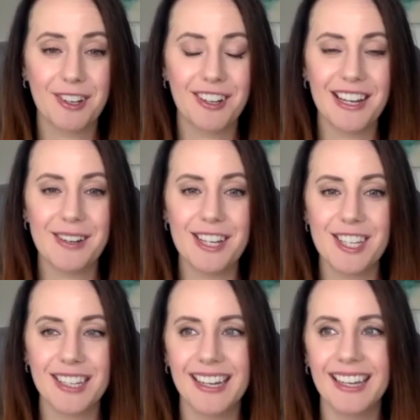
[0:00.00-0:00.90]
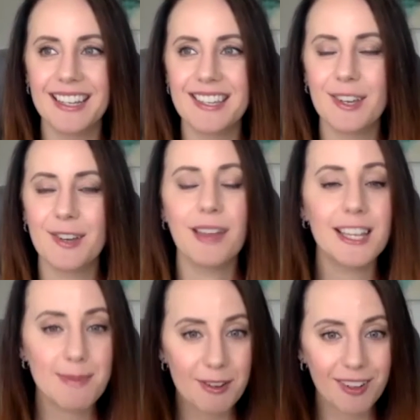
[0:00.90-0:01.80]
great question. And so
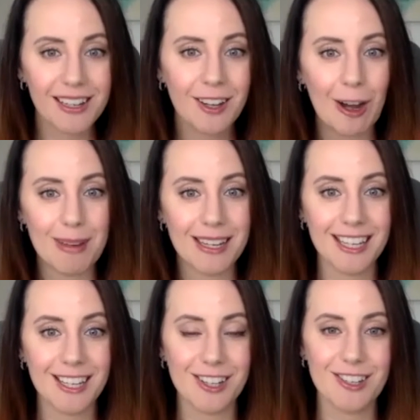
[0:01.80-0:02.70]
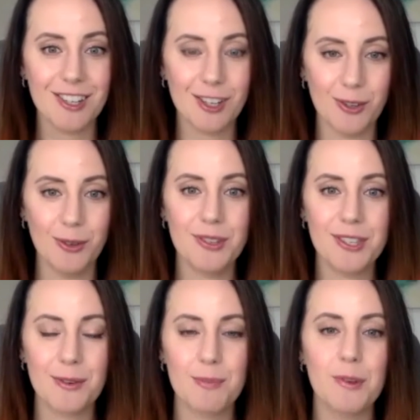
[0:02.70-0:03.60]
that's been really common here too.
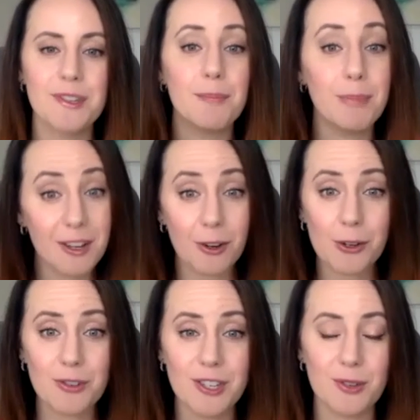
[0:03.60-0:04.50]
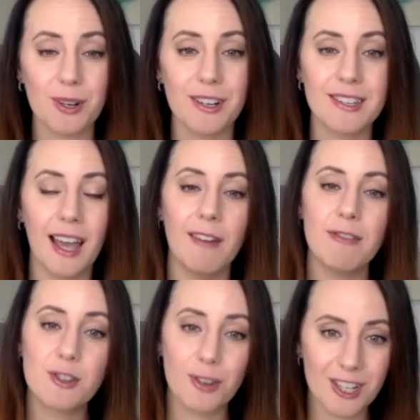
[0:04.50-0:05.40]
So most of the big grocery stores have
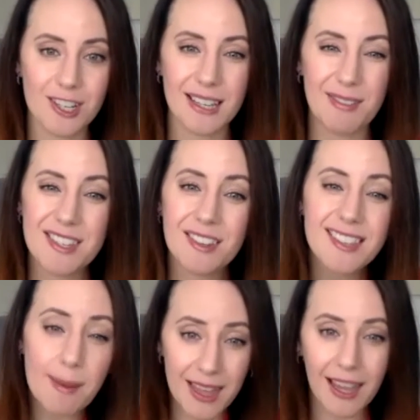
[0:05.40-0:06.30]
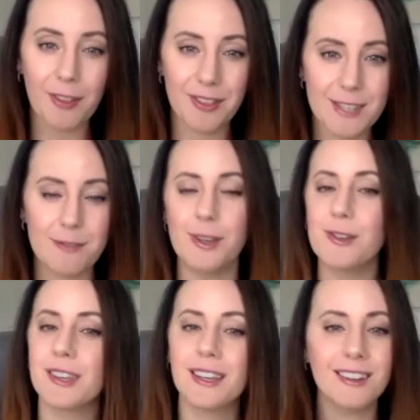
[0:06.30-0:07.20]
shortages of some of the healthiest
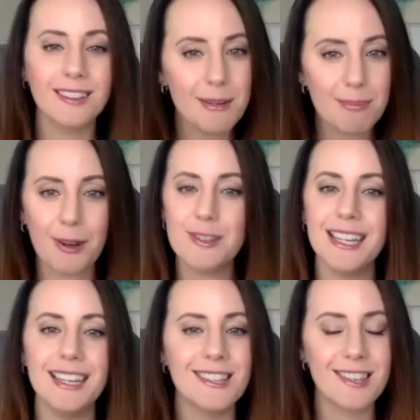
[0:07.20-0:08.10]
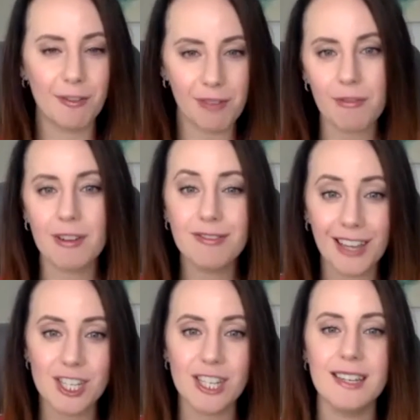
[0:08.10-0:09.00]
foods, like our lean proteins and our favorite
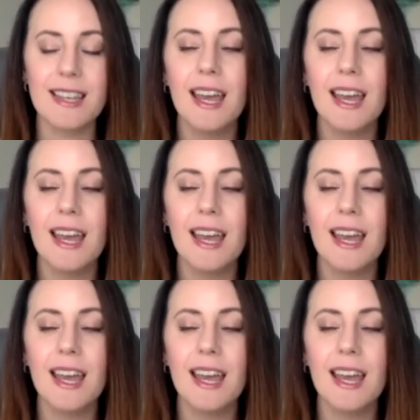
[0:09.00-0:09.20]
veggies.